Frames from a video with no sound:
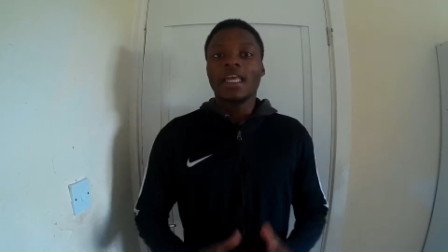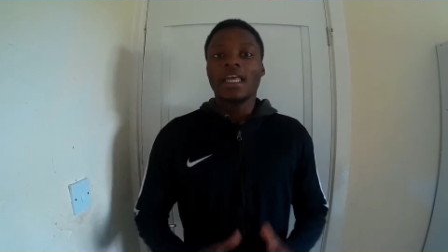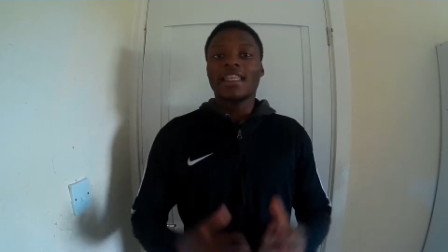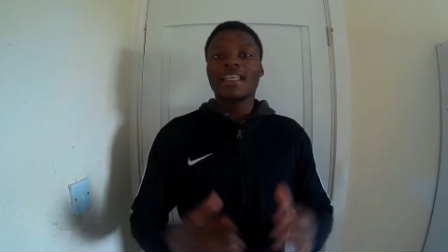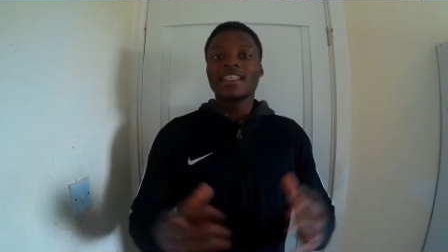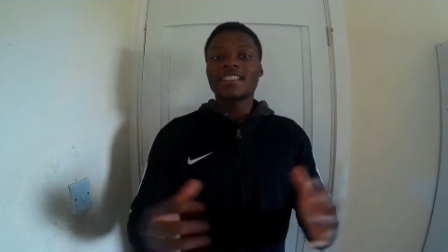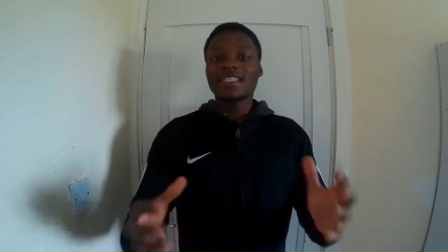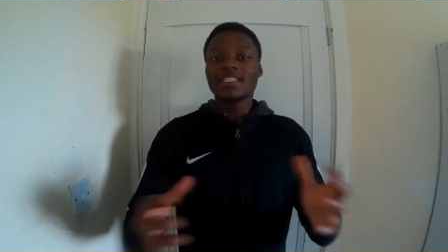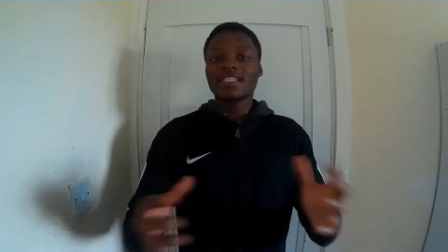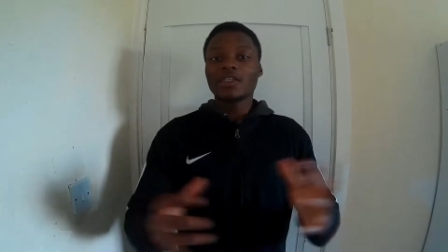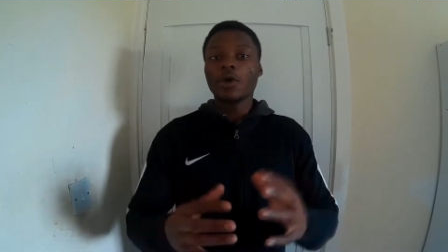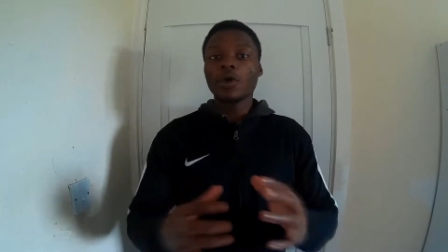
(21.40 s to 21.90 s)

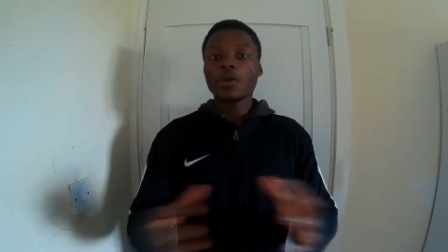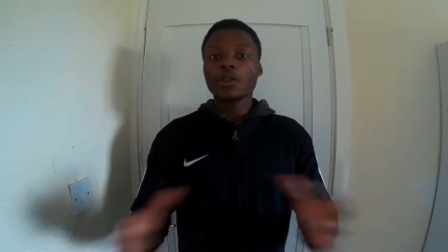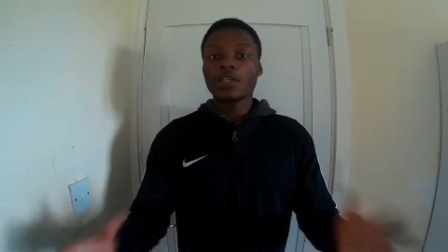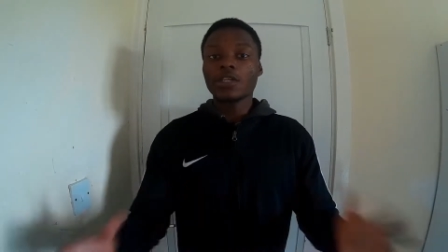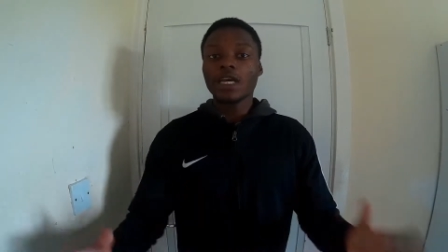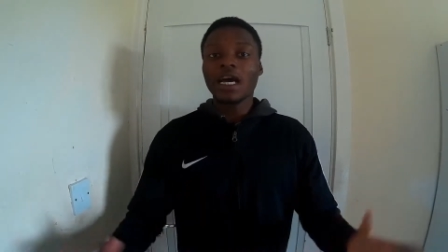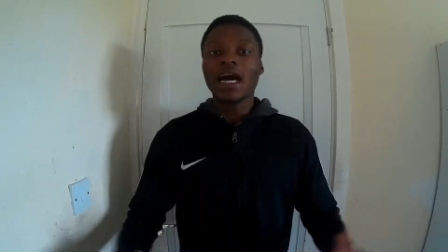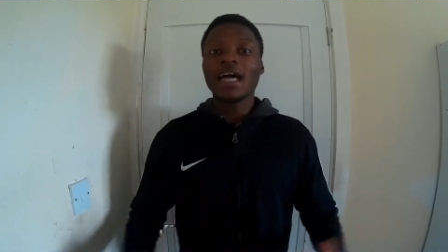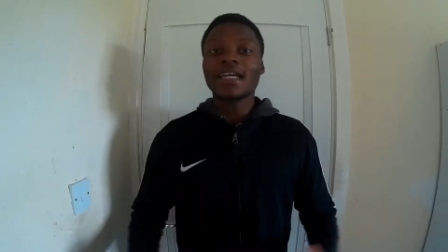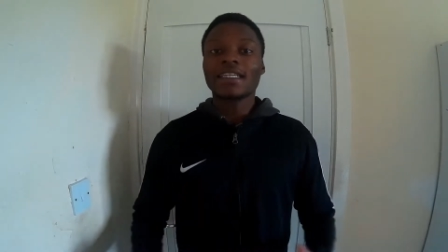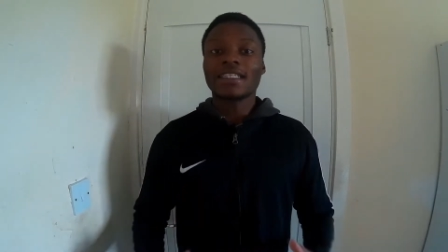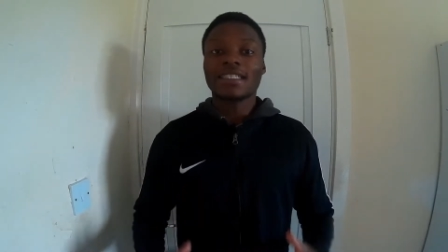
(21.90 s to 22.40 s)
This is going
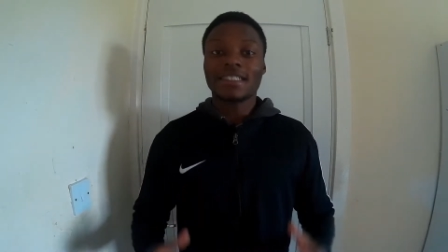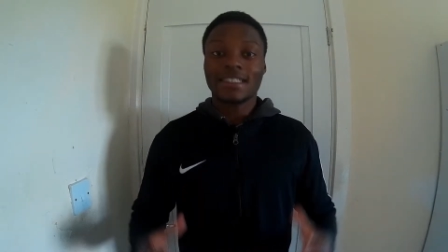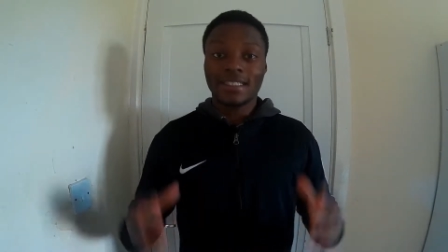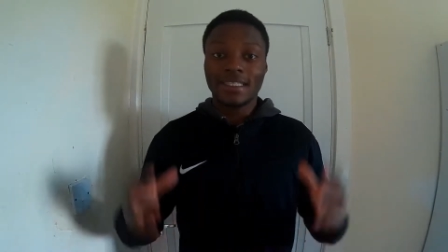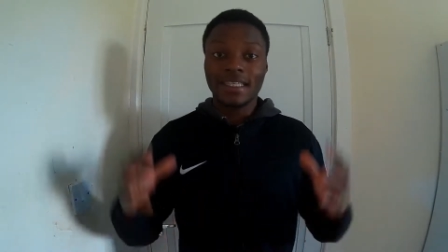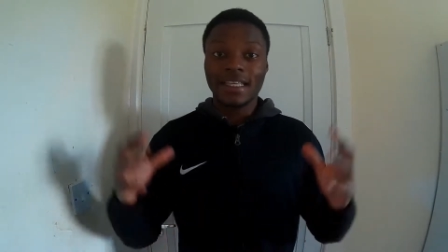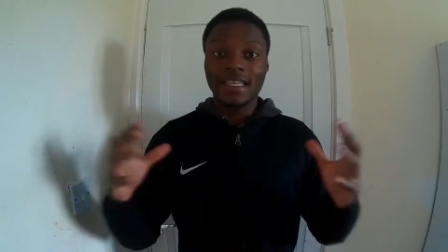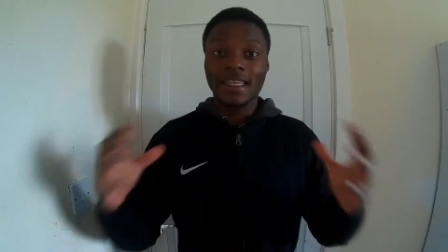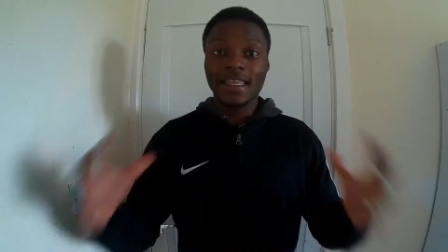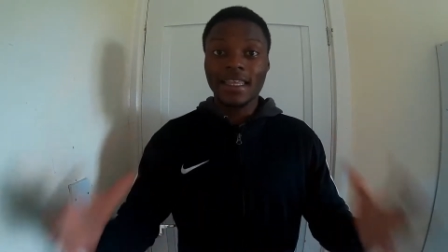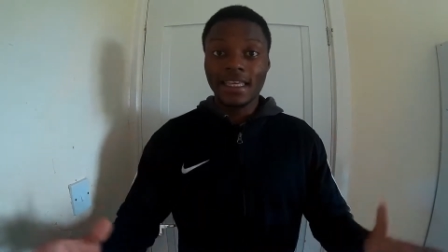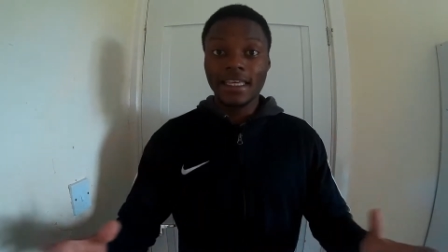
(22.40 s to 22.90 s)
to act as
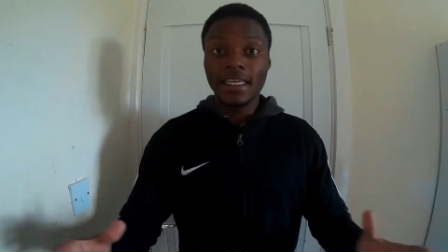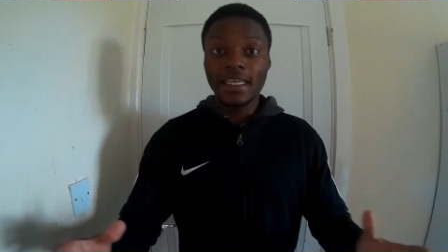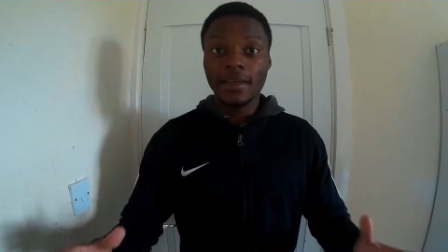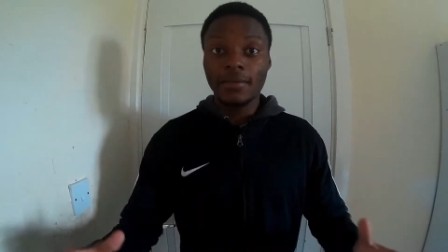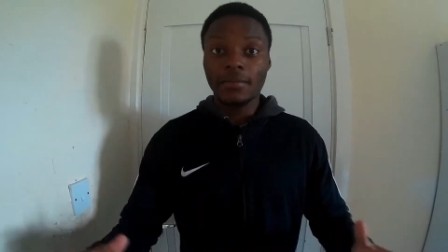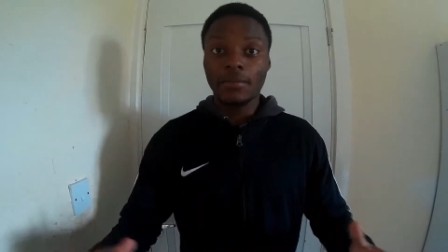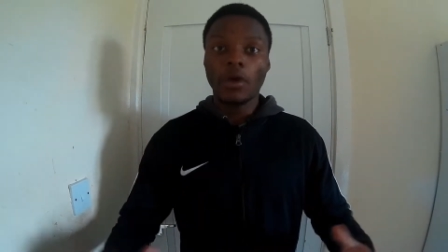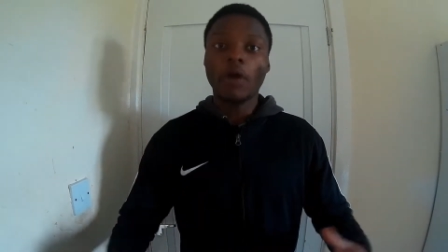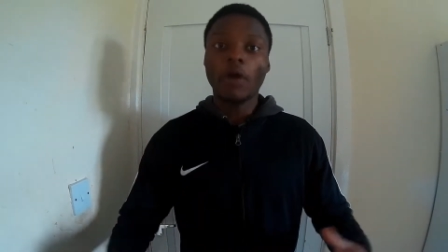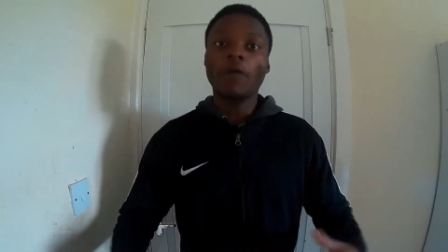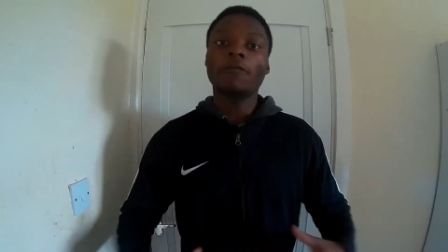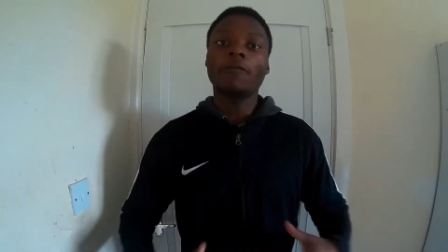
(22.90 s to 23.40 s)
the
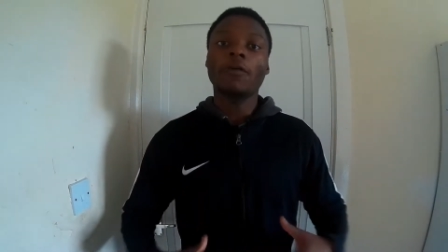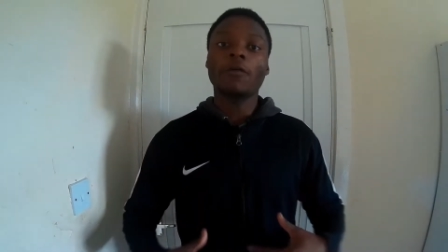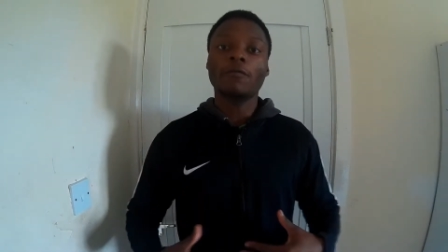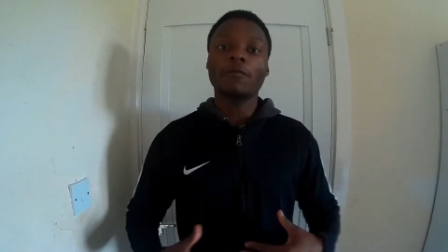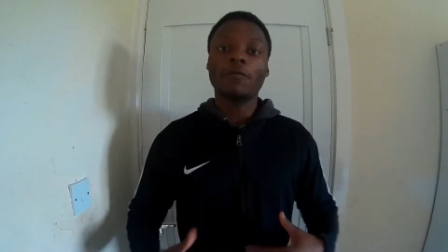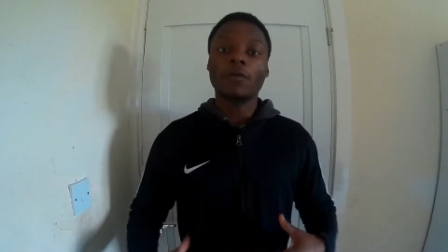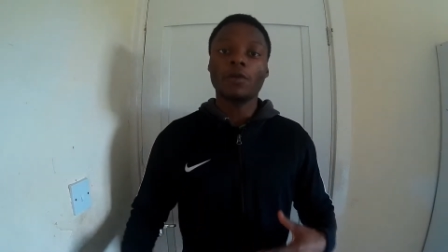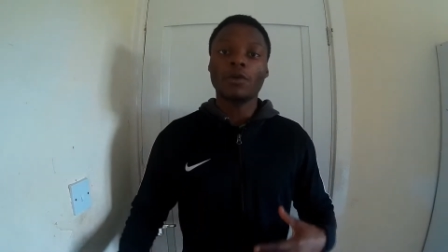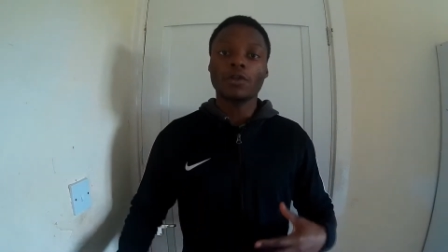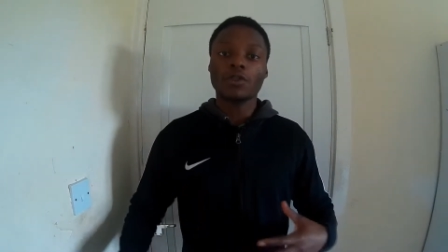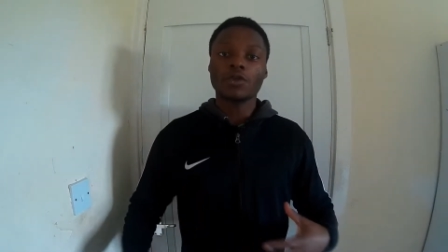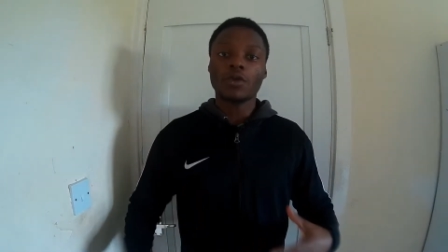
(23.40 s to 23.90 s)
theme of your
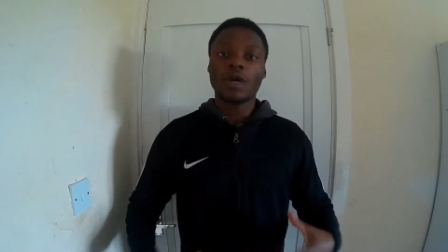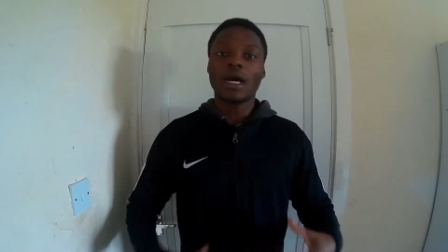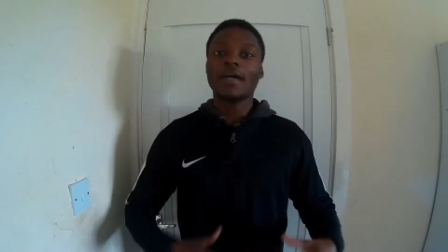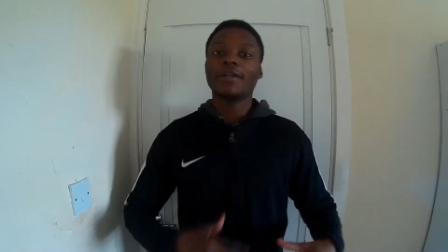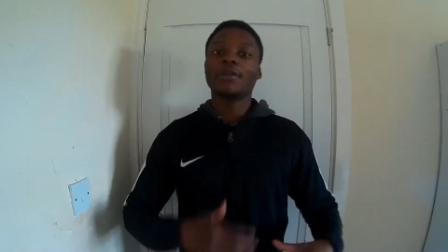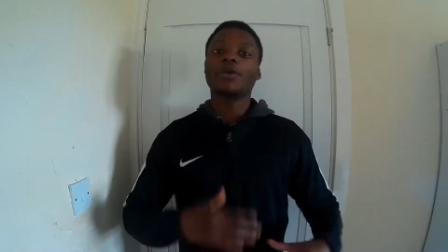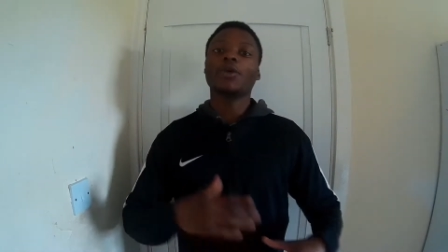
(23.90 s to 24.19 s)
verse, right?